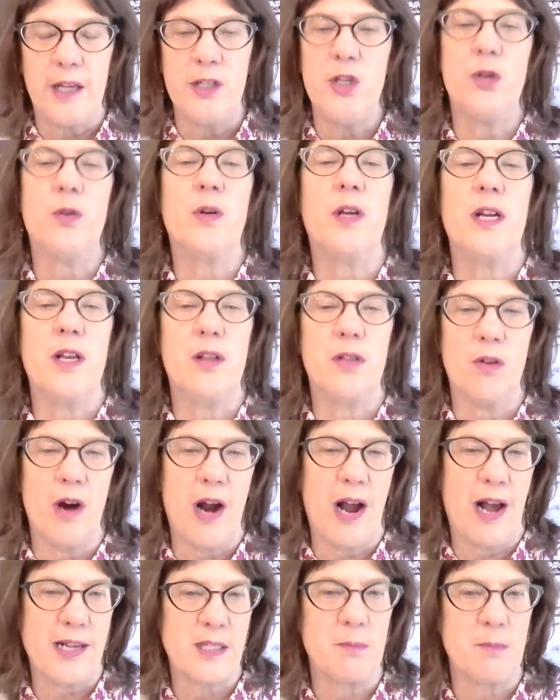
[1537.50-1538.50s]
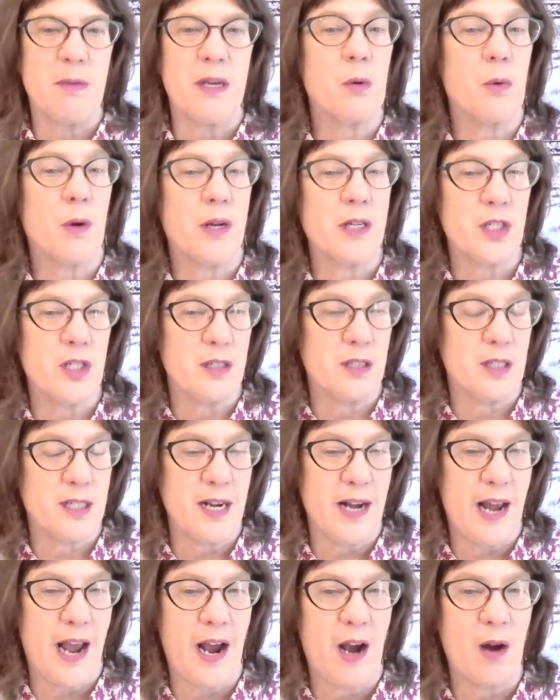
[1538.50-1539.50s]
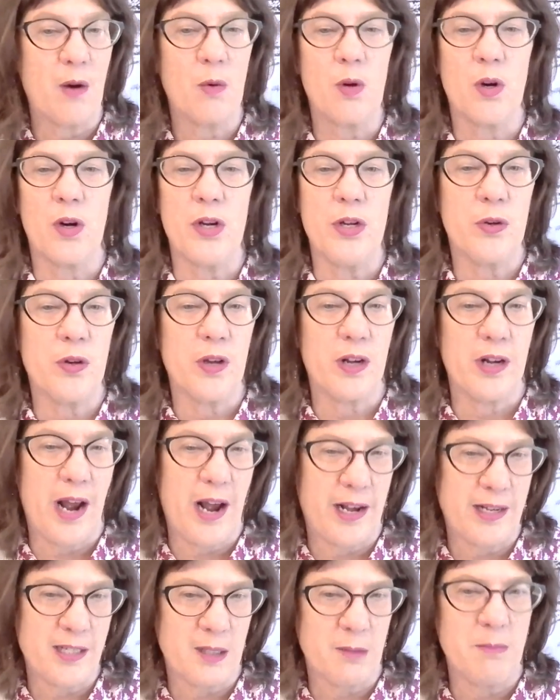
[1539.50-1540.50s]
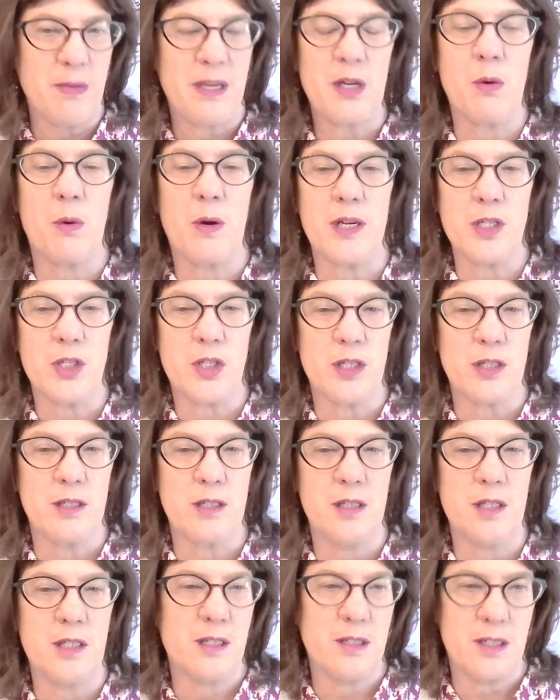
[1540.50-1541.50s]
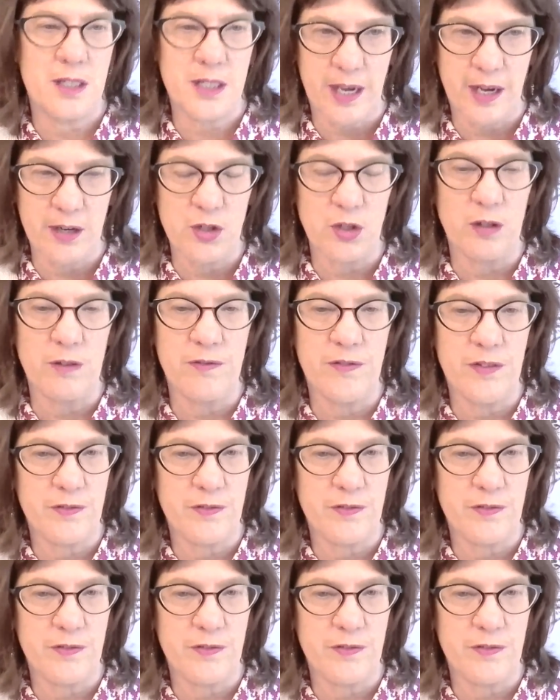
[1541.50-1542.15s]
And you can either ask me questions now or you can ask me questions and schedule